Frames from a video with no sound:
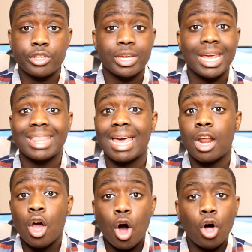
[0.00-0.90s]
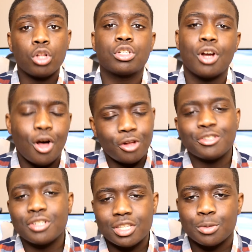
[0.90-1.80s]
you're gonna get that
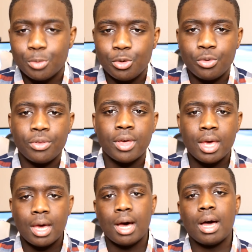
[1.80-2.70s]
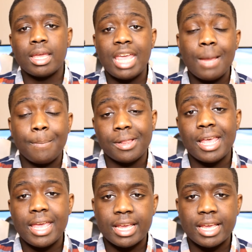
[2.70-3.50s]
ultra smooth gameplay